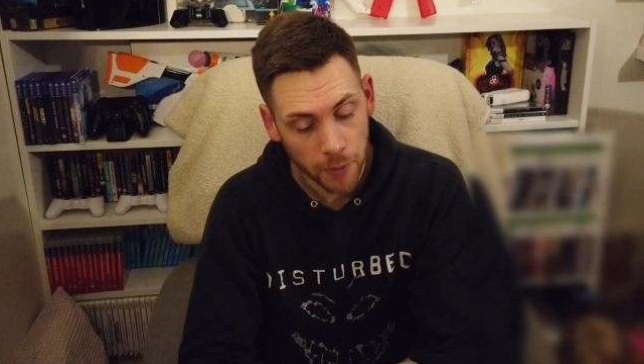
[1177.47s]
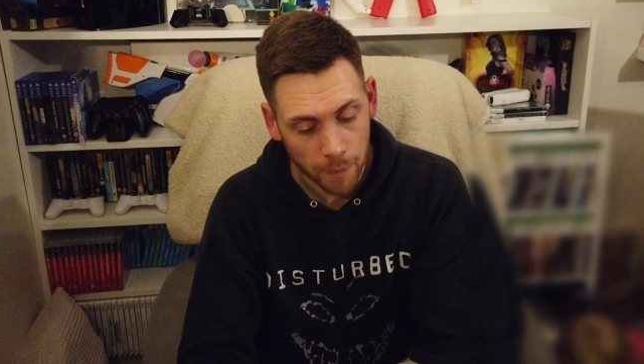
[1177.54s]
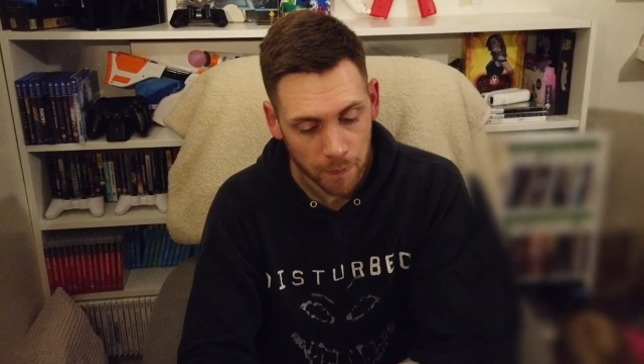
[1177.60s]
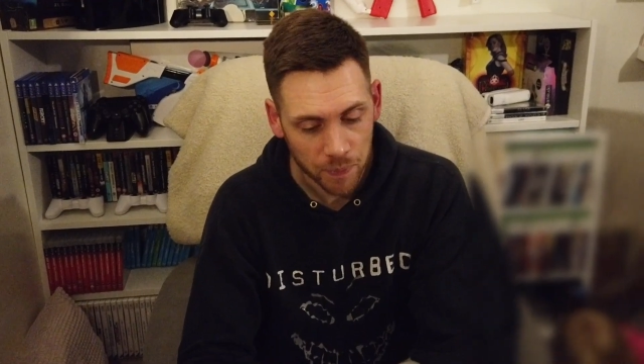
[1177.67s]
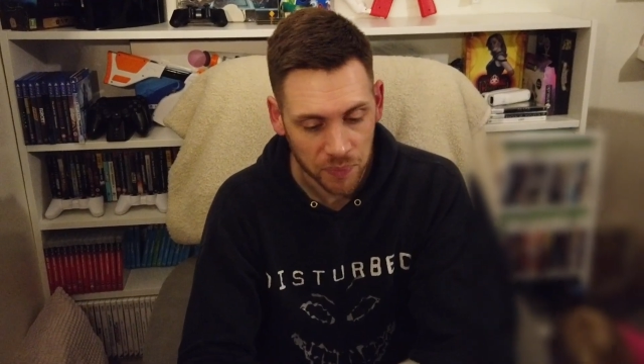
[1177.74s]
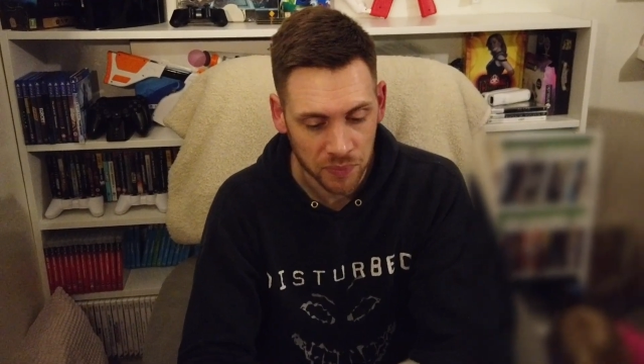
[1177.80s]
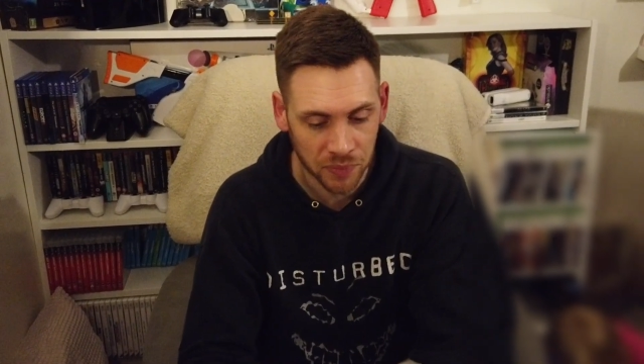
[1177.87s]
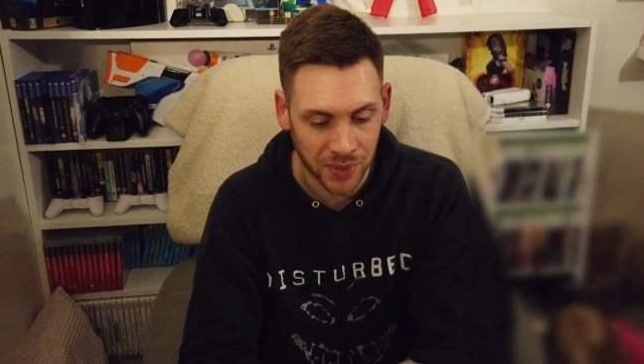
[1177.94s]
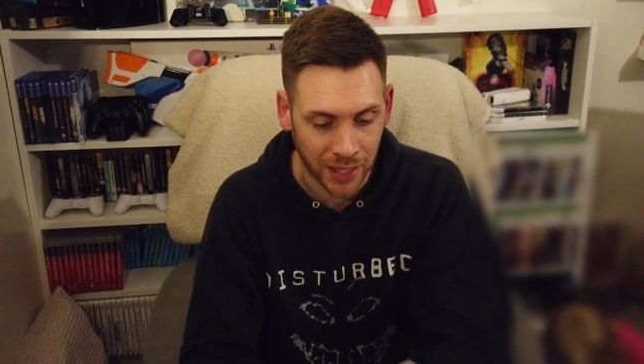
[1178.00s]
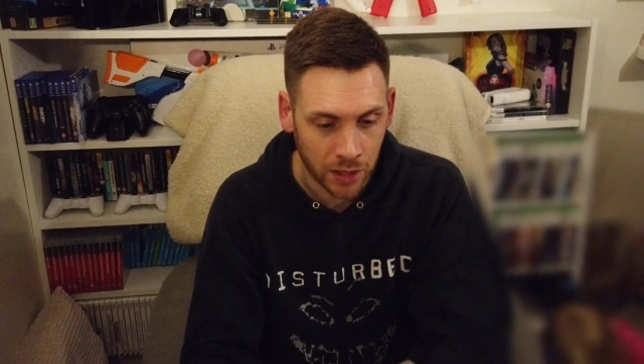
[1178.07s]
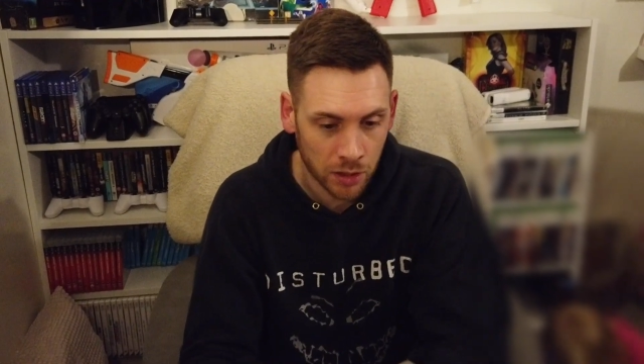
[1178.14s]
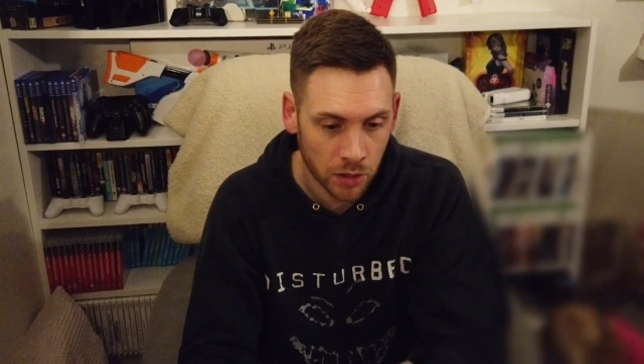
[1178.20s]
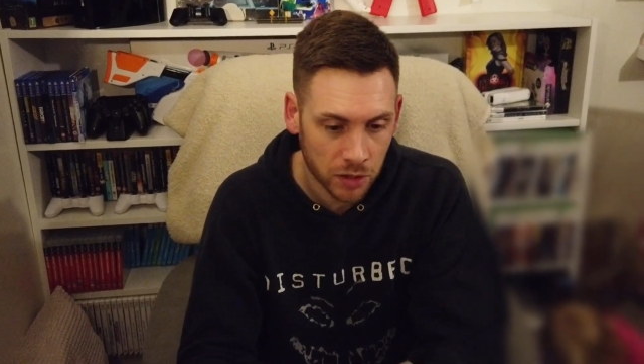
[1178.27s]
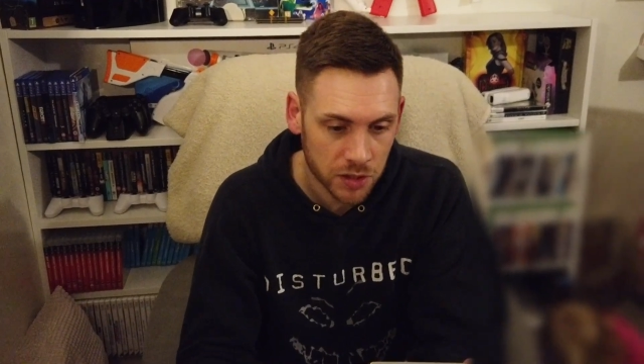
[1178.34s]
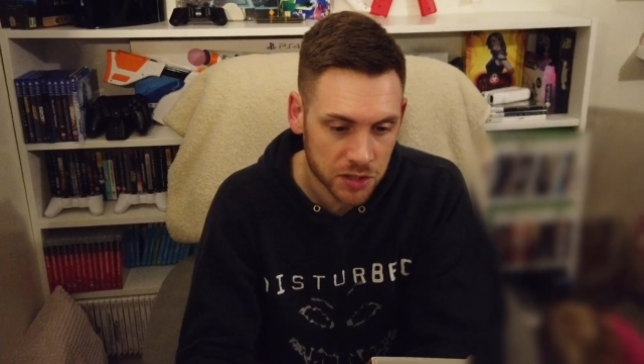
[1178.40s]
Because that
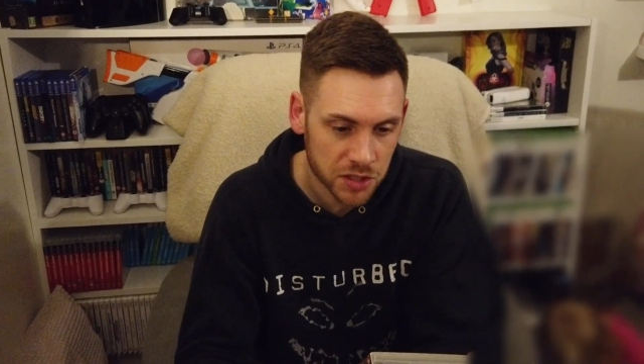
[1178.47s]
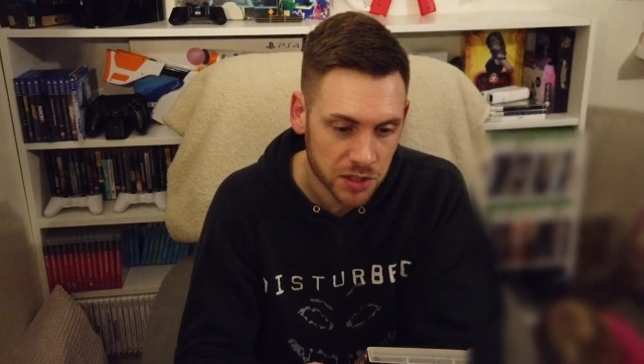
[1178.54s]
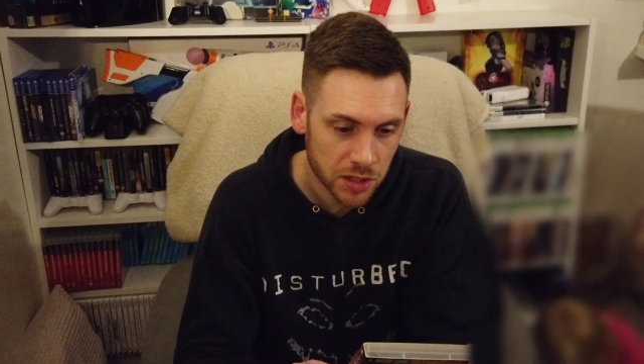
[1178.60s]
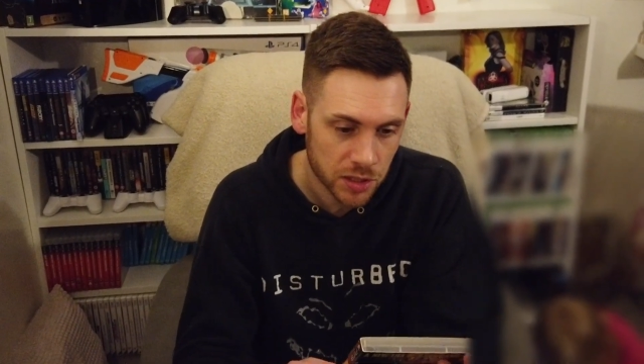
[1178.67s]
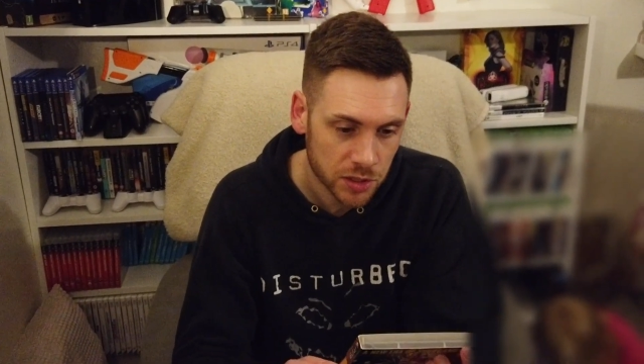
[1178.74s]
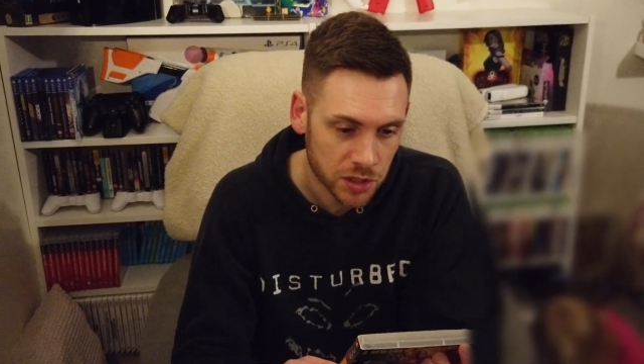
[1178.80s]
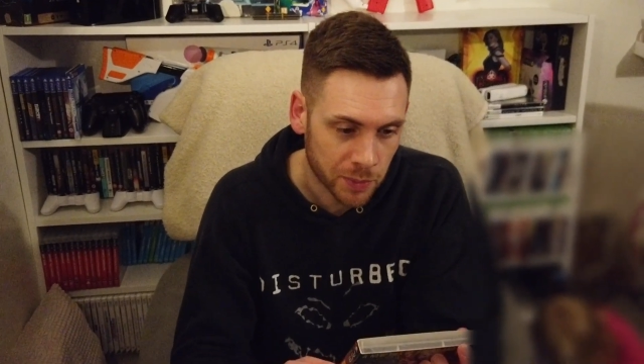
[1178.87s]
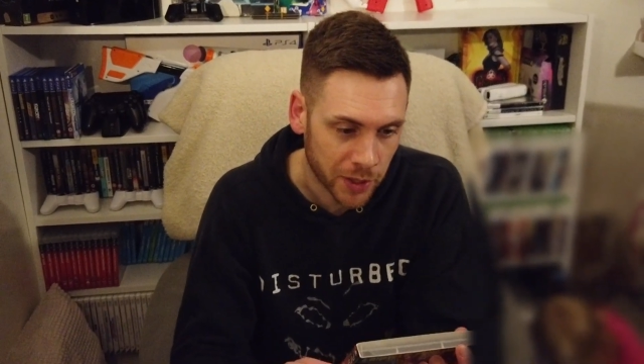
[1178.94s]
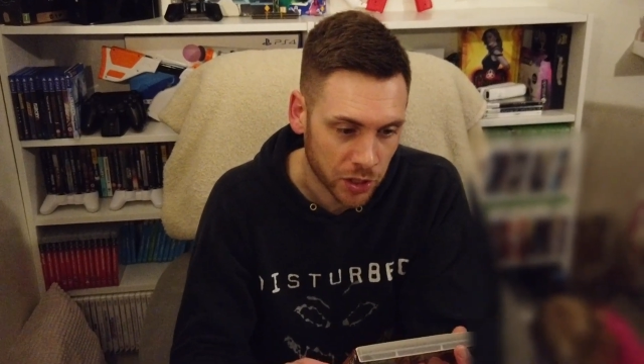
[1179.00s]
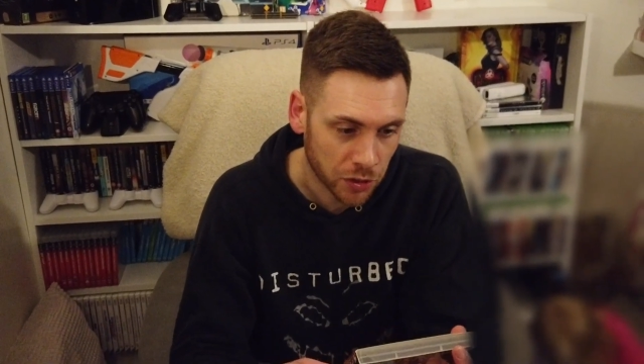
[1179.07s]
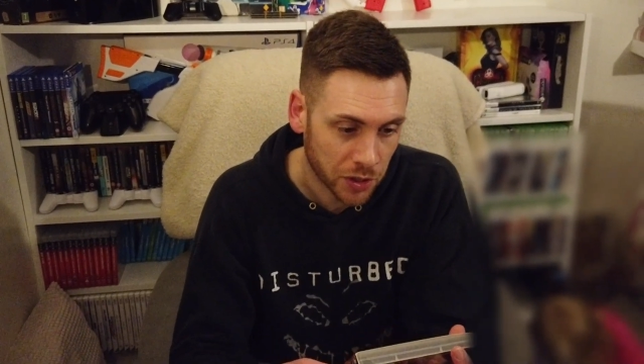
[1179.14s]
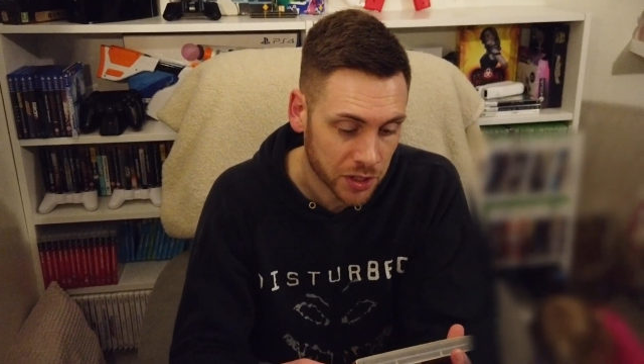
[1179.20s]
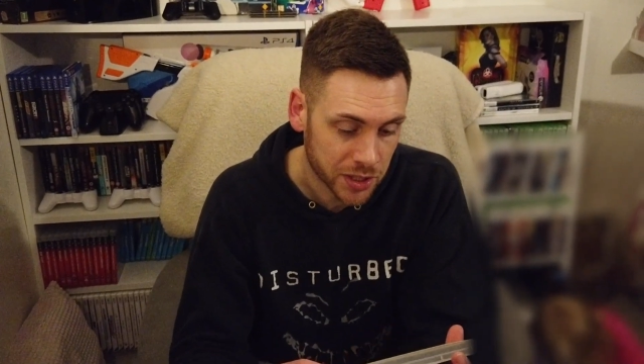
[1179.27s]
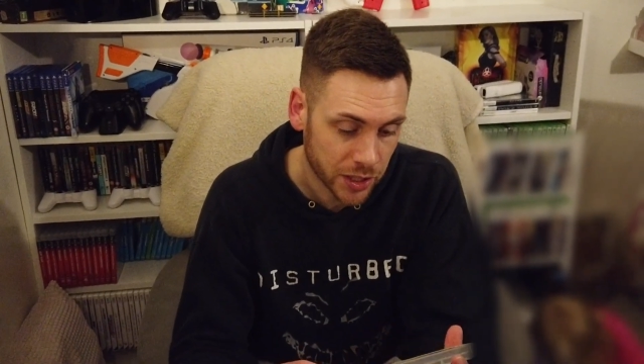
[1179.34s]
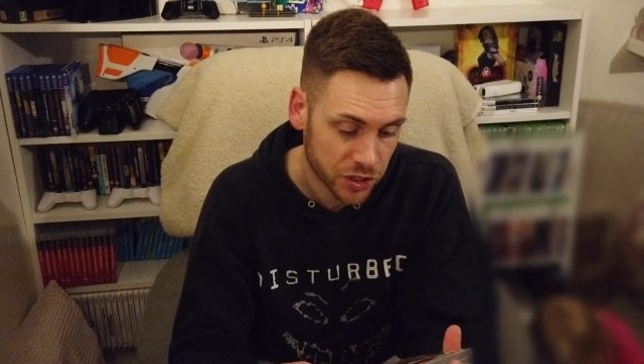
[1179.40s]
is a lovely little bit
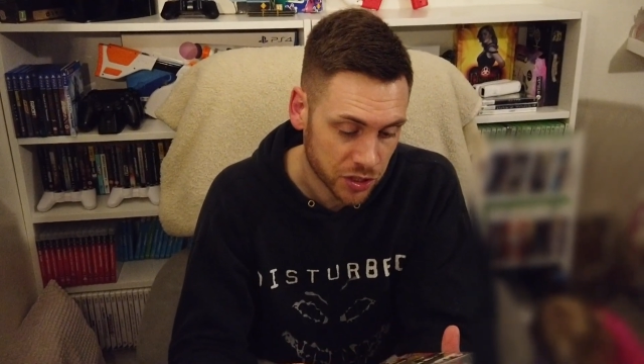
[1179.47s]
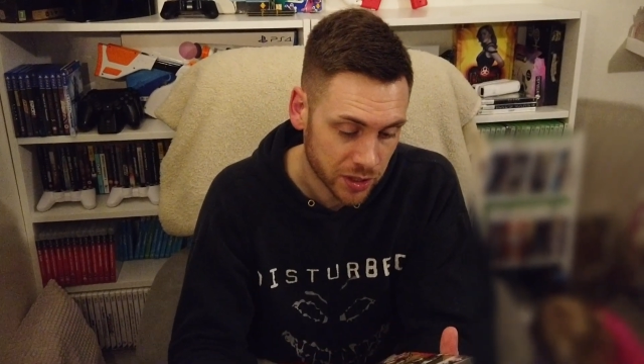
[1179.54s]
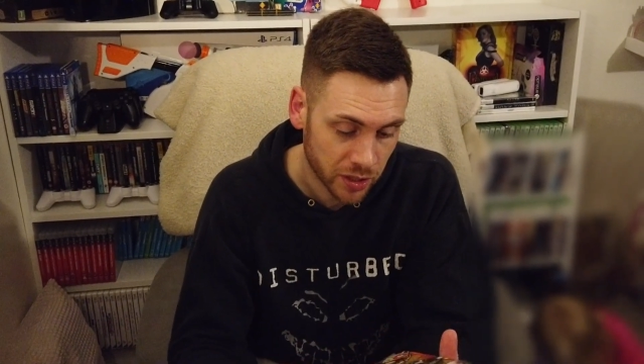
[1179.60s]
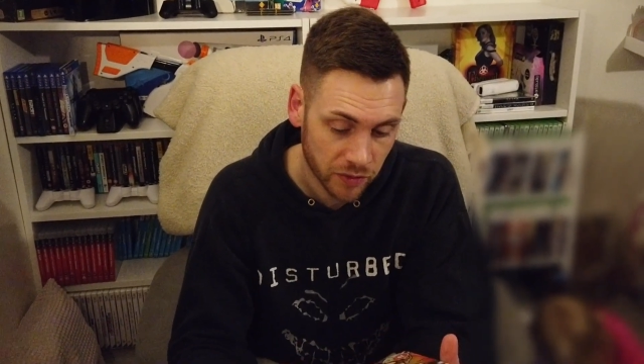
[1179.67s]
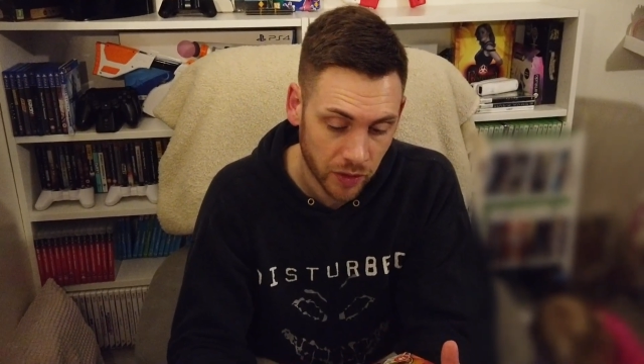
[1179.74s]
of cardboard.